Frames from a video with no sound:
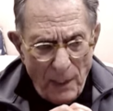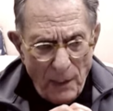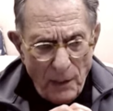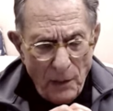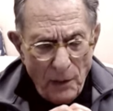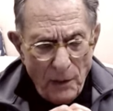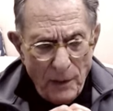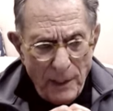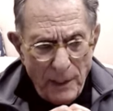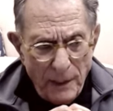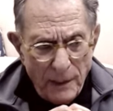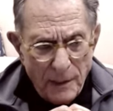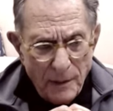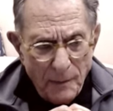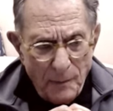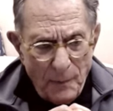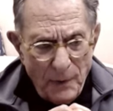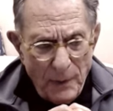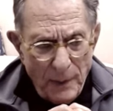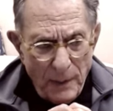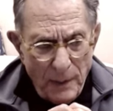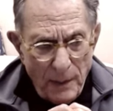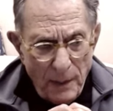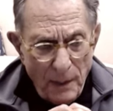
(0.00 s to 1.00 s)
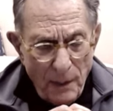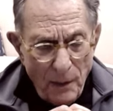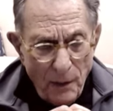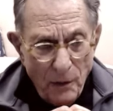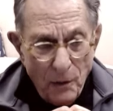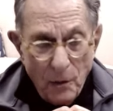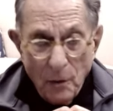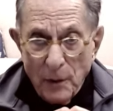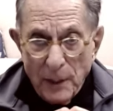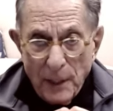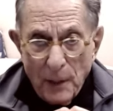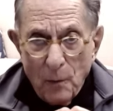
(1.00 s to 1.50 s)
you need to be
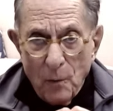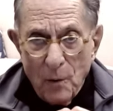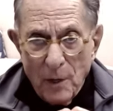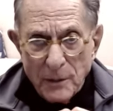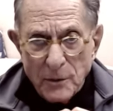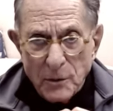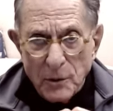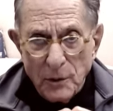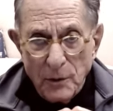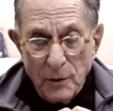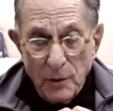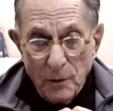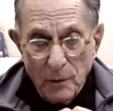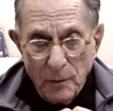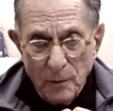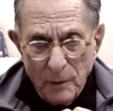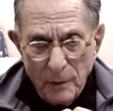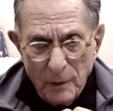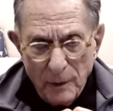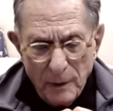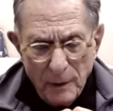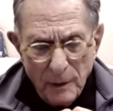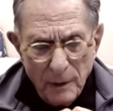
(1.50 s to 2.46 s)
good at what you do,